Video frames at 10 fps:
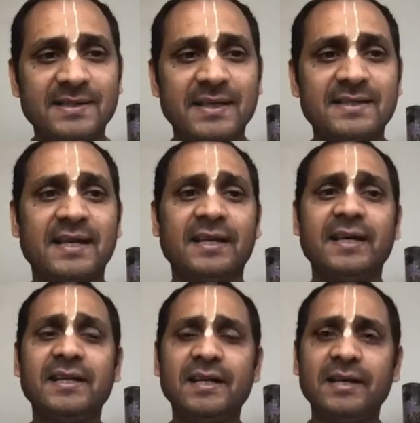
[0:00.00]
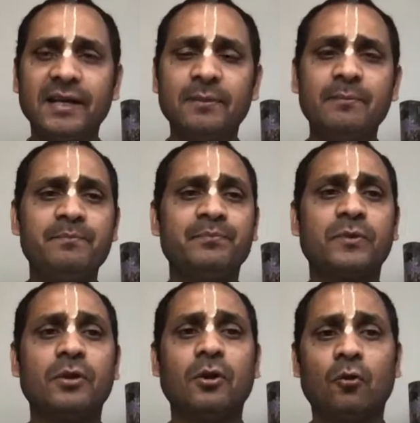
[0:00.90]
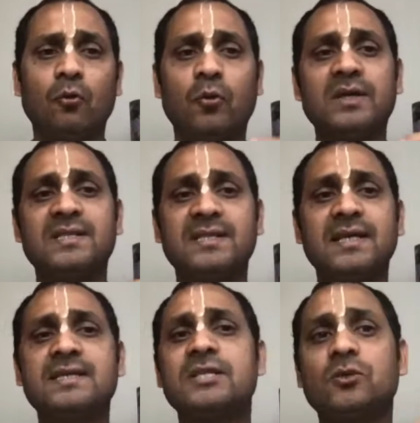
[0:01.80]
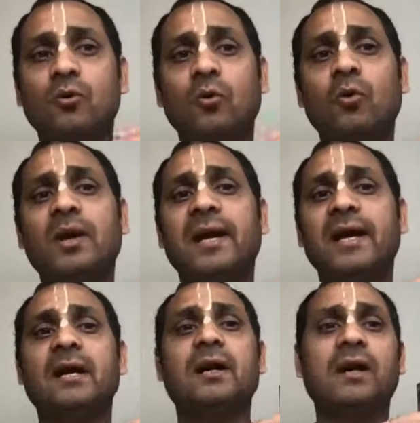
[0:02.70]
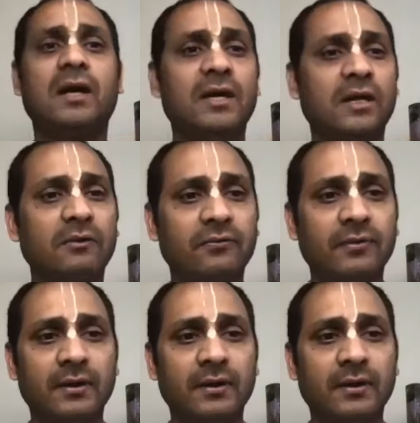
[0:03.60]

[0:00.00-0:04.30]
says that in a dream, one sees his own head cut off,